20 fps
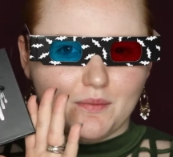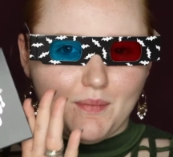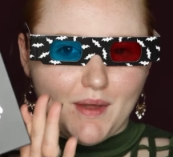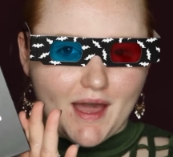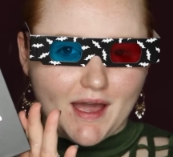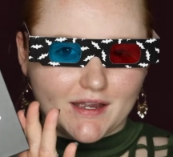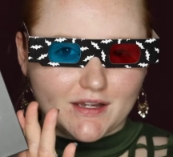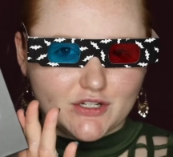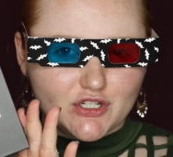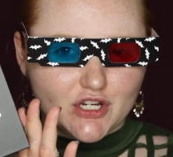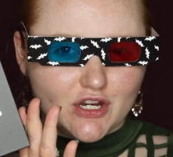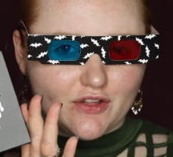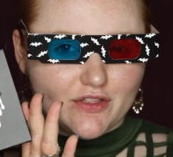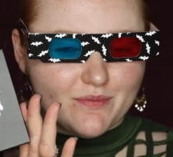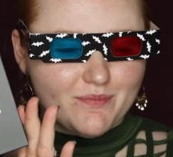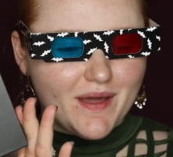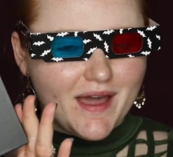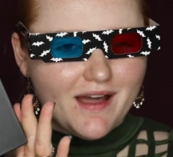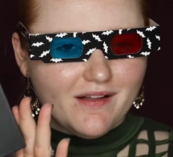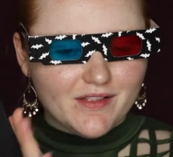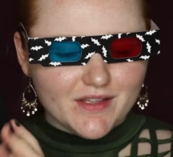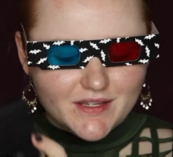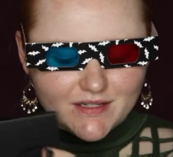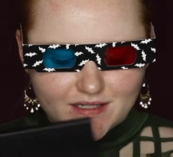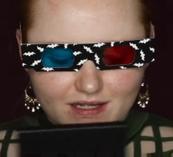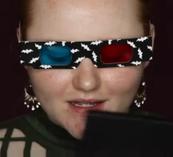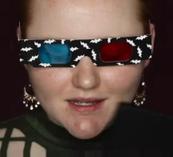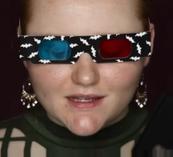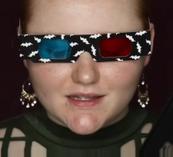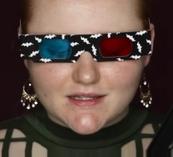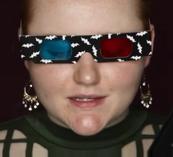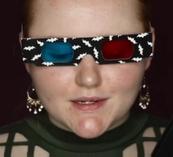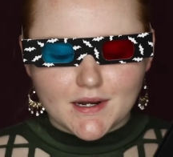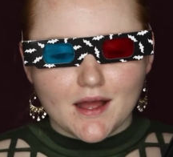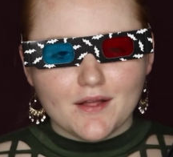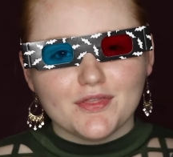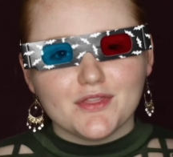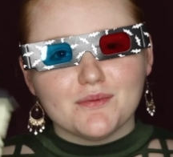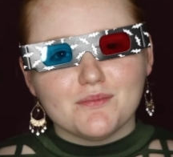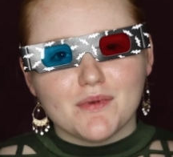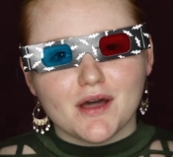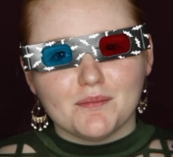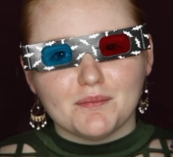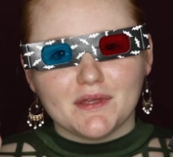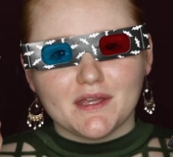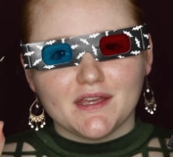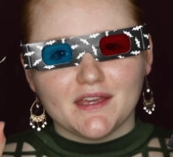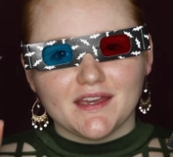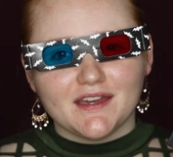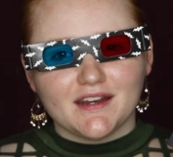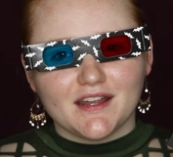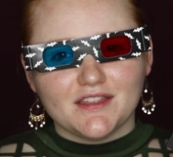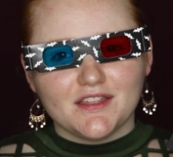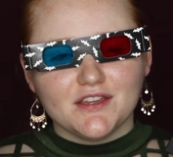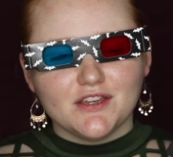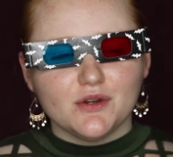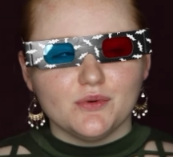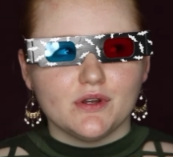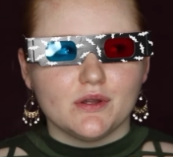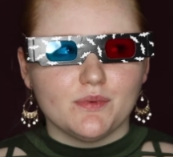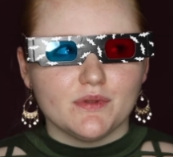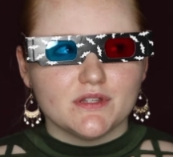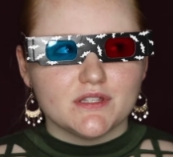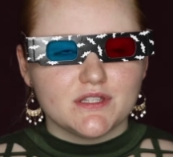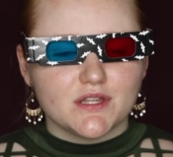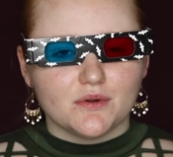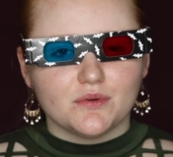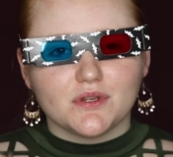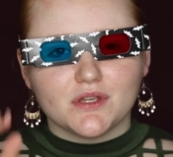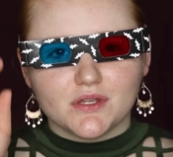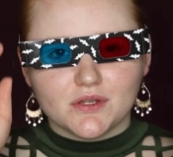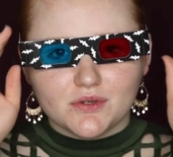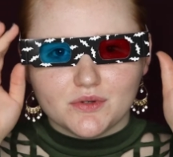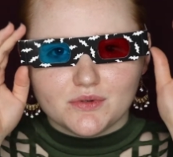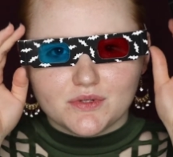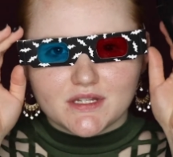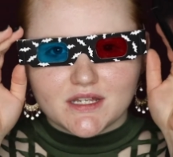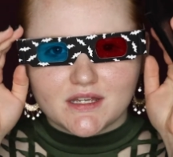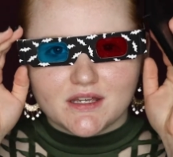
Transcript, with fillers: packaging on the palette is not the mummy and I think it would have been so cute